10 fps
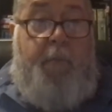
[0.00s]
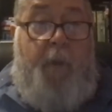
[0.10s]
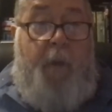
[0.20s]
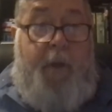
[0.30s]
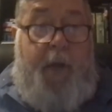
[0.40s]

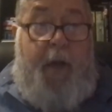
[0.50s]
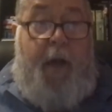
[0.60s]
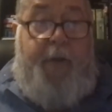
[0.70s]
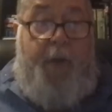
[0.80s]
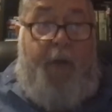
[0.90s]
Again,
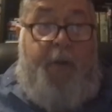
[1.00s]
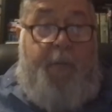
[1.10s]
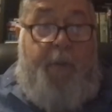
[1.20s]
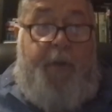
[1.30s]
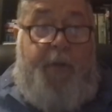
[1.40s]
I thought the
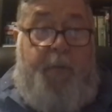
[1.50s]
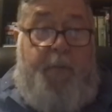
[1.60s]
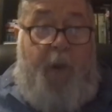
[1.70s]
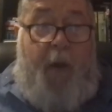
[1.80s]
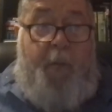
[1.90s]
Brits would
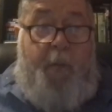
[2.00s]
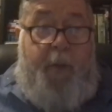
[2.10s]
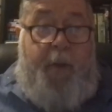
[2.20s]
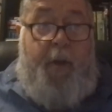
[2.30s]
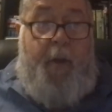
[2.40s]

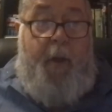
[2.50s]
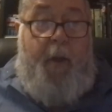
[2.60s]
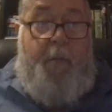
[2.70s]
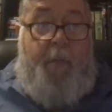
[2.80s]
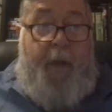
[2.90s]
probably
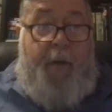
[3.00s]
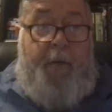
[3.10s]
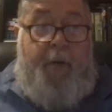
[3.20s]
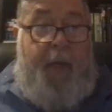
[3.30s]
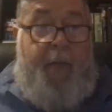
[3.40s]

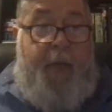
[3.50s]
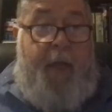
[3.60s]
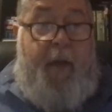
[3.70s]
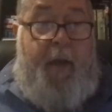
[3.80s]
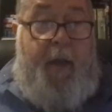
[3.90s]
medal. And
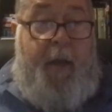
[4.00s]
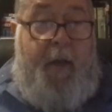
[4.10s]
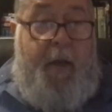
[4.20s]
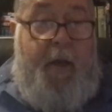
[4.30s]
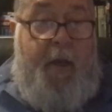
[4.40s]
then
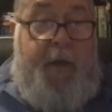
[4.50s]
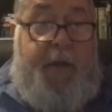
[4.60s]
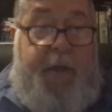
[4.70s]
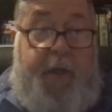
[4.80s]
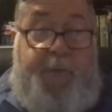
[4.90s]
in
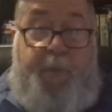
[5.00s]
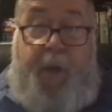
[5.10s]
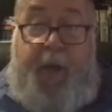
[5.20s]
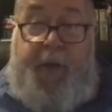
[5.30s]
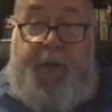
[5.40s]
sixth
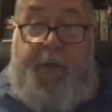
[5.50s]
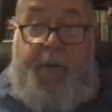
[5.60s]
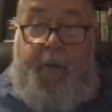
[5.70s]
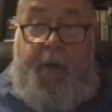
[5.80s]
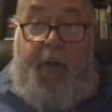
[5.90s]
place,
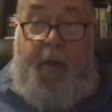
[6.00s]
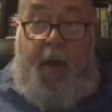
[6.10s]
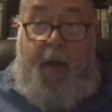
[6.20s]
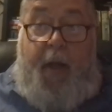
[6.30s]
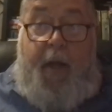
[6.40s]

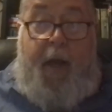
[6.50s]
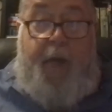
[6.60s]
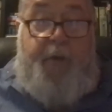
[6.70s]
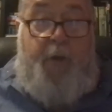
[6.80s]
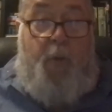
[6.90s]
in a
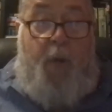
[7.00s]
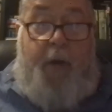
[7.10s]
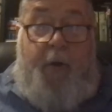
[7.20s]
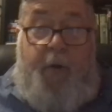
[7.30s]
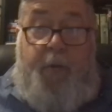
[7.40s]
national
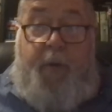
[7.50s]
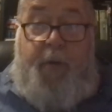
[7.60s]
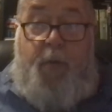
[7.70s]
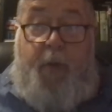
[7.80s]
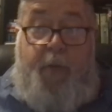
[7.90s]
record,
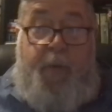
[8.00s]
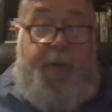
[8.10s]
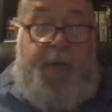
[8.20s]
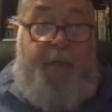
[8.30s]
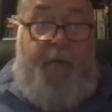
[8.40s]

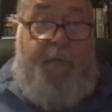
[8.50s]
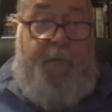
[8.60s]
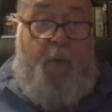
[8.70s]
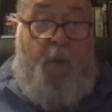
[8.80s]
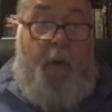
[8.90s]

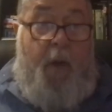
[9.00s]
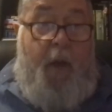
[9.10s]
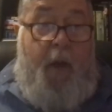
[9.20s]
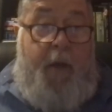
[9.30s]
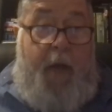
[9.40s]
3:23.74,
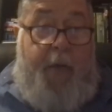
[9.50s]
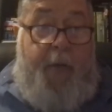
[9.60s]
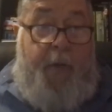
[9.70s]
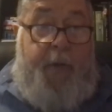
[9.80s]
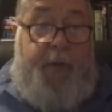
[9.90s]

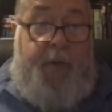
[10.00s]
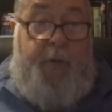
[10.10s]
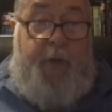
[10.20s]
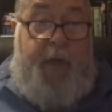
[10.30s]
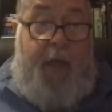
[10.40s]
Netherlands,
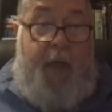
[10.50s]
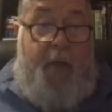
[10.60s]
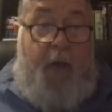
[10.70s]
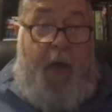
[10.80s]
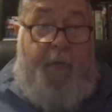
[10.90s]
Lieke
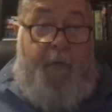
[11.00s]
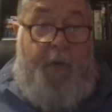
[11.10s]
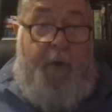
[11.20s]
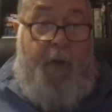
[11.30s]
Klaver,